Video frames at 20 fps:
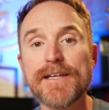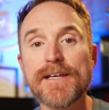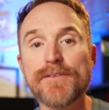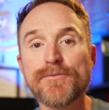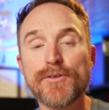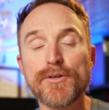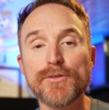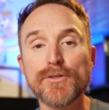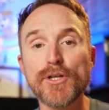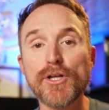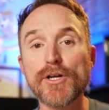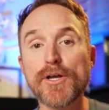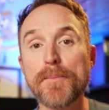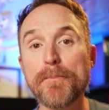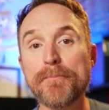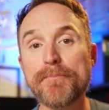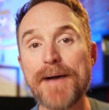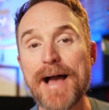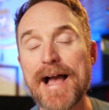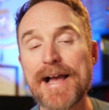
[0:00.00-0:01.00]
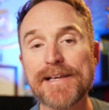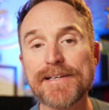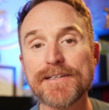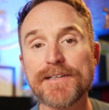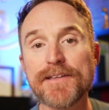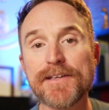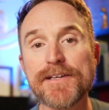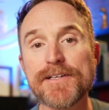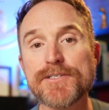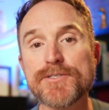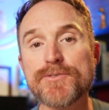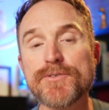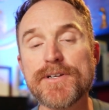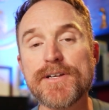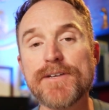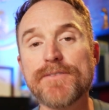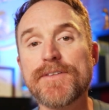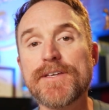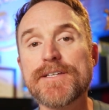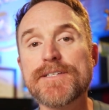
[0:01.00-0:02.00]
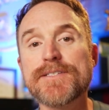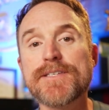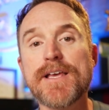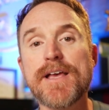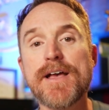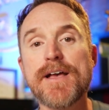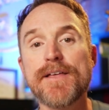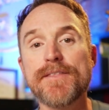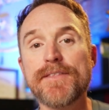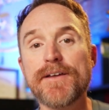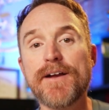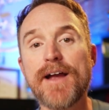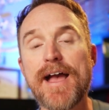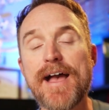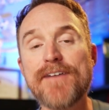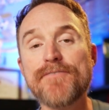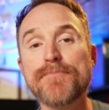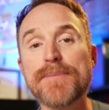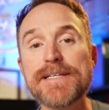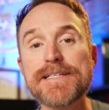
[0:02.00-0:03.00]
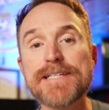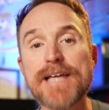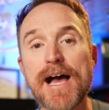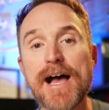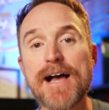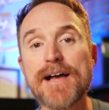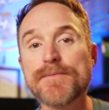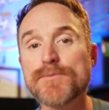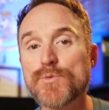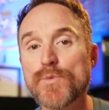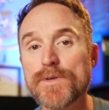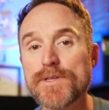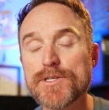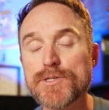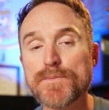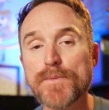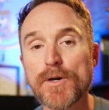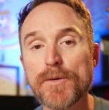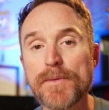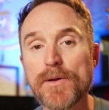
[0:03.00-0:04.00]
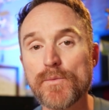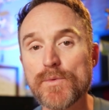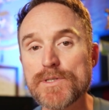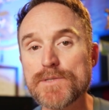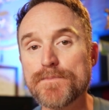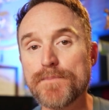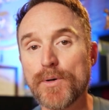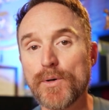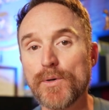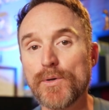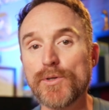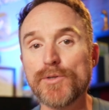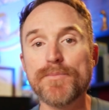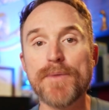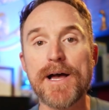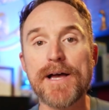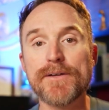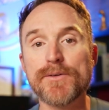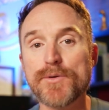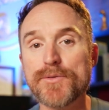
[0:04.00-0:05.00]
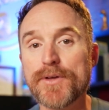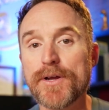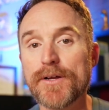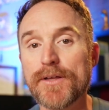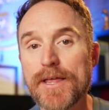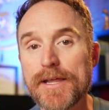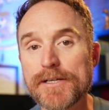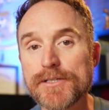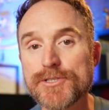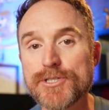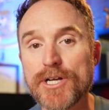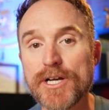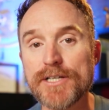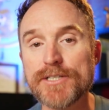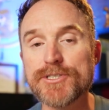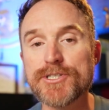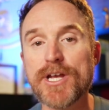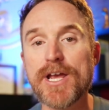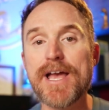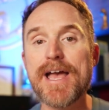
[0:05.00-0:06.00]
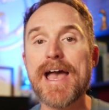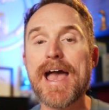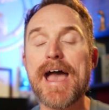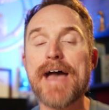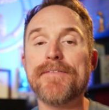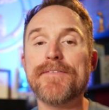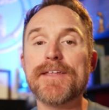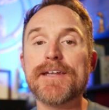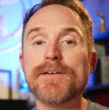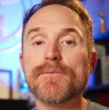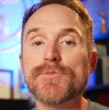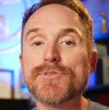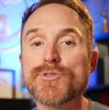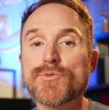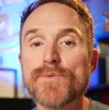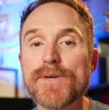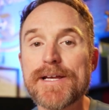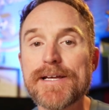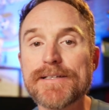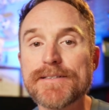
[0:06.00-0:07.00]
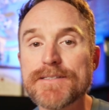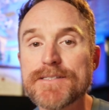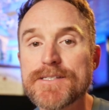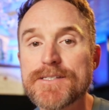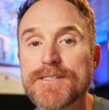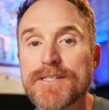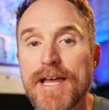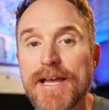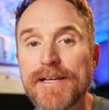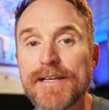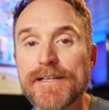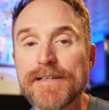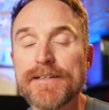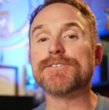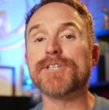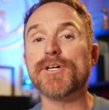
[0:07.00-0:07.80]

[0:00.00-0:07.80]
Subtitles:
If you look back into the history of this, there have been times where this permit was pulled by a North Carolina judge, and then it was reinstated.